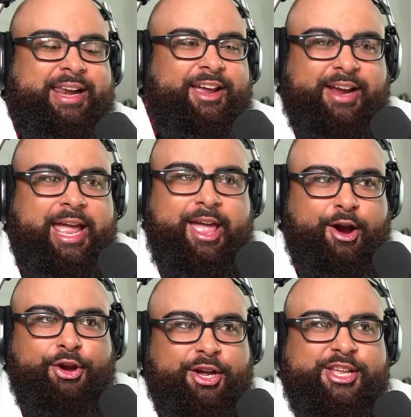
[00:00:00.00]
Like,
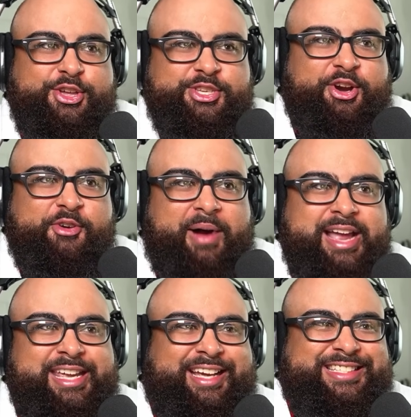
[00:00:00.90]
are you gonna use your
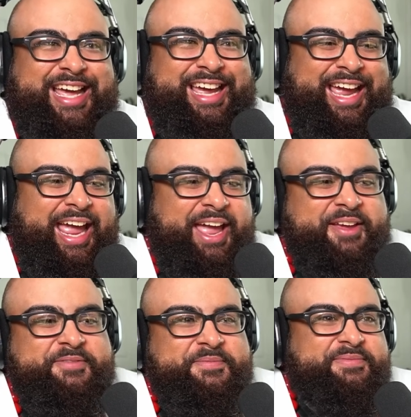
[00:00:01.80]
almighty? Because like,
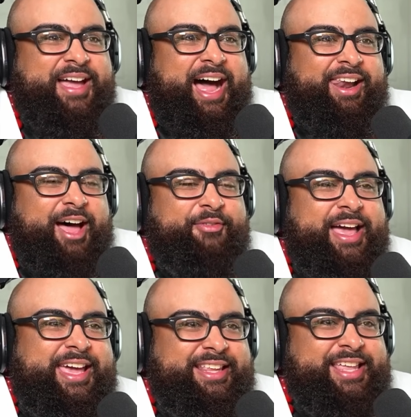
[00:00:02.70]
I love
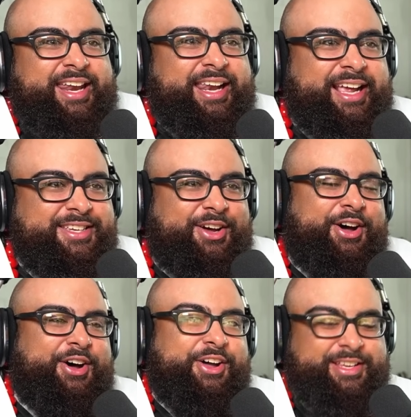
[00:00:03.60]
like he did it like you know,
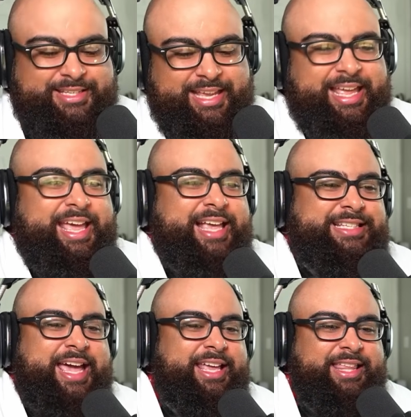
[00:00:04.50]
uh, it's
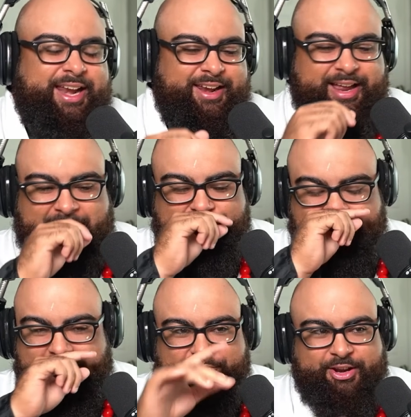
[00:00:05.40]
like he didn't. I, I feel
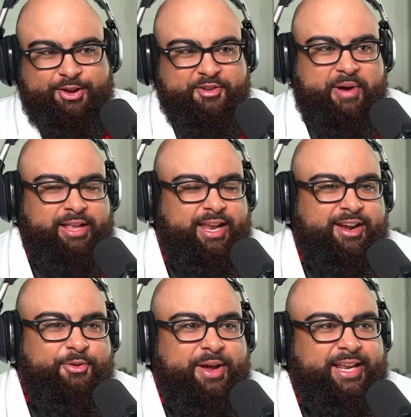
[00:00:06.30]
like I feel like you have did in
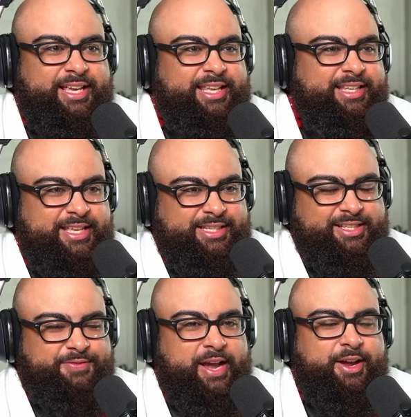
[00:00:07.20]
a way like he, he, he took this
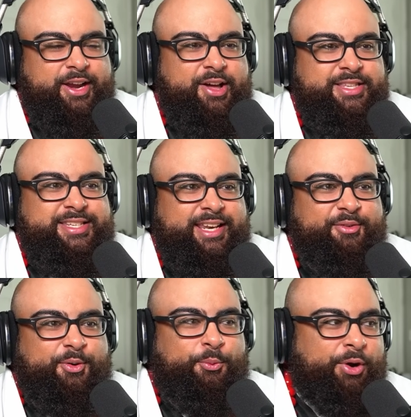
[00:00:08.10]
fight head on to see like
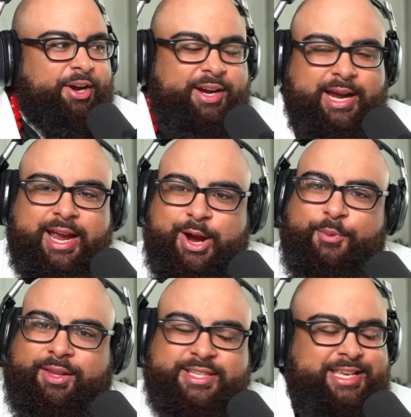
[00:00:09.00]
where
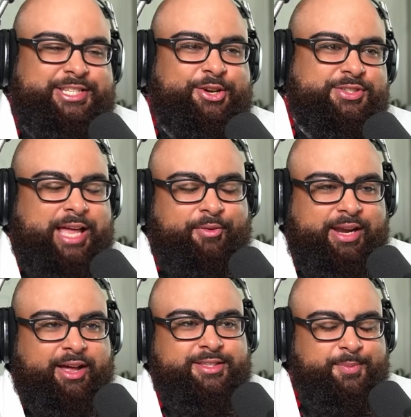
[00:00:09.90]
where does Ichigo stand right
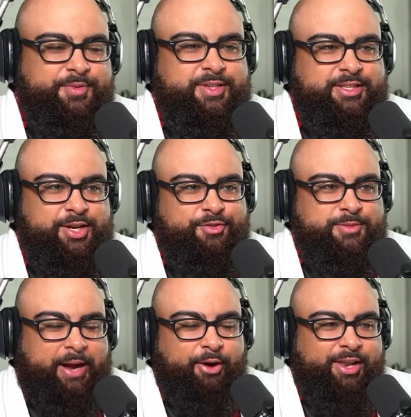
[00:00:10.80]
now in terms of, in terms of his
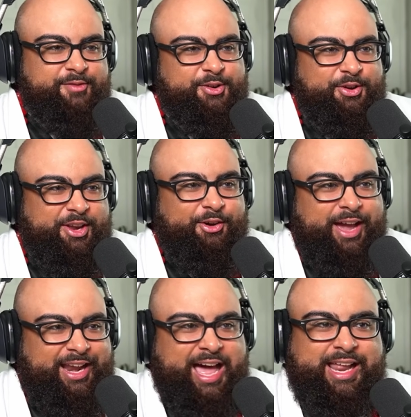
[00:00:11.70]
power level, you know,
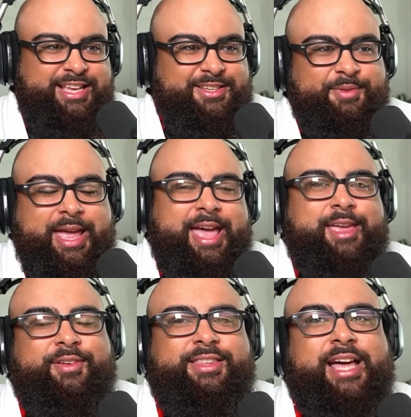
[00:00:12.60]
kind of allies him.
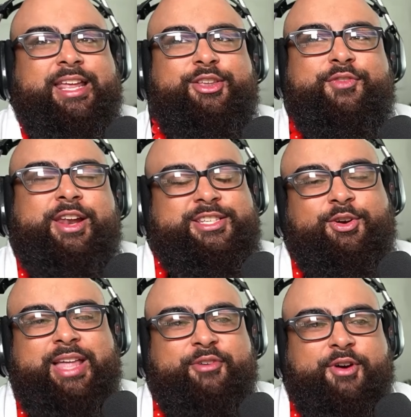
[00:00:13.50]
Even then, like you don't even need to go
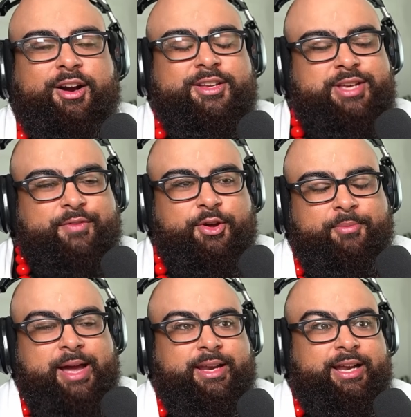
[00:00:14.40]
that far because you have the
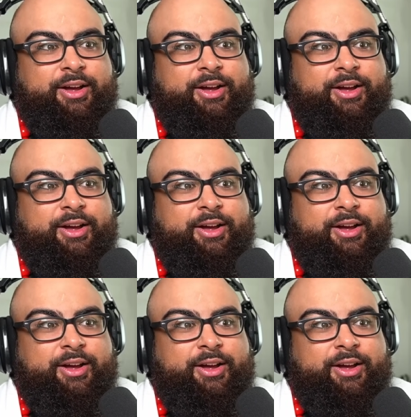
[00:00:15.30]
Almighty now.